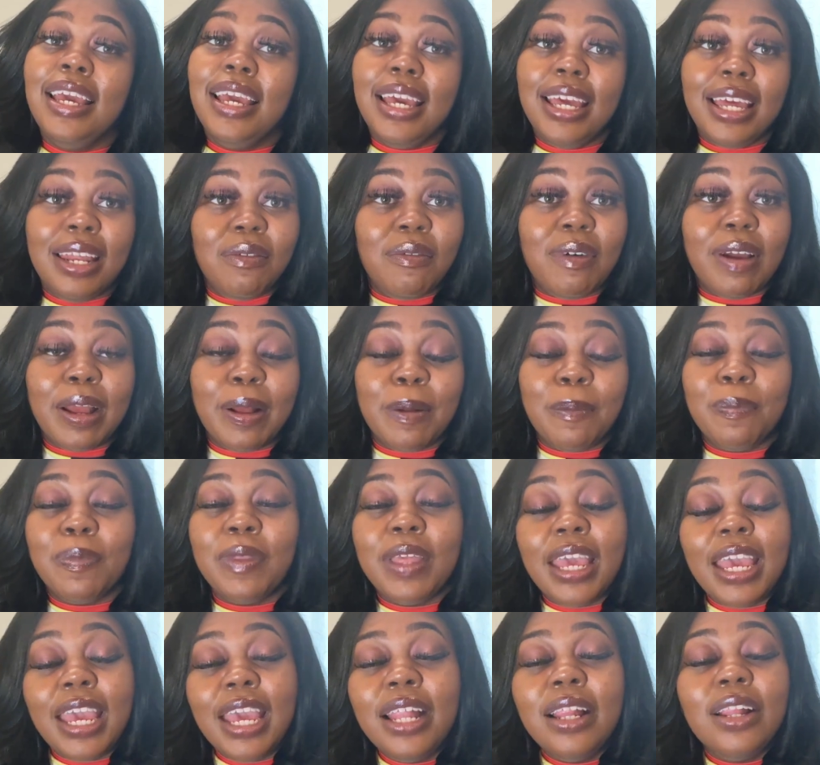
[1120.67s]
Anyway,
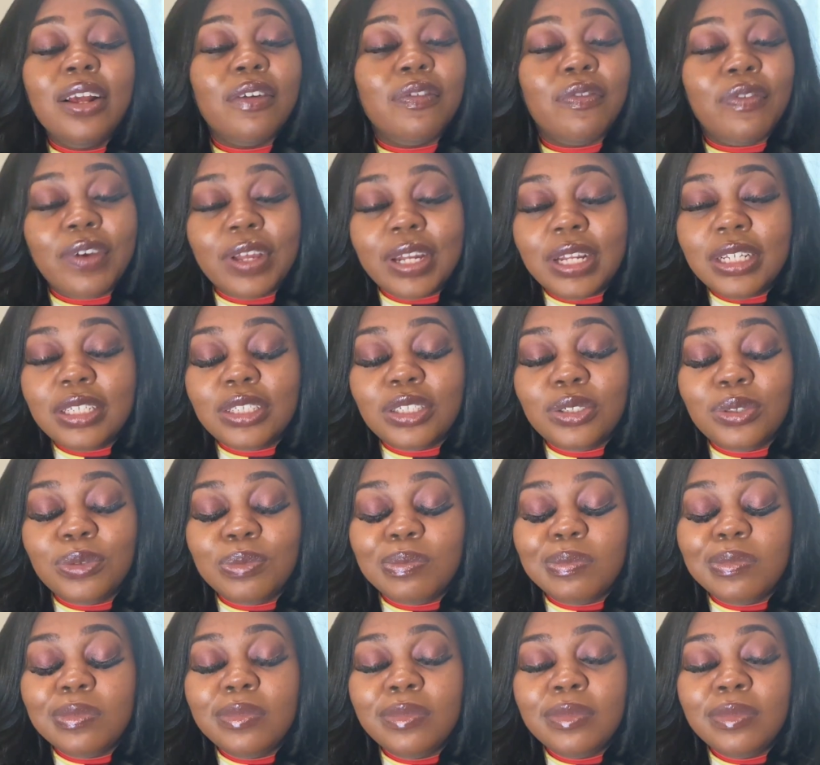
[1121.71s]
and they're funny too.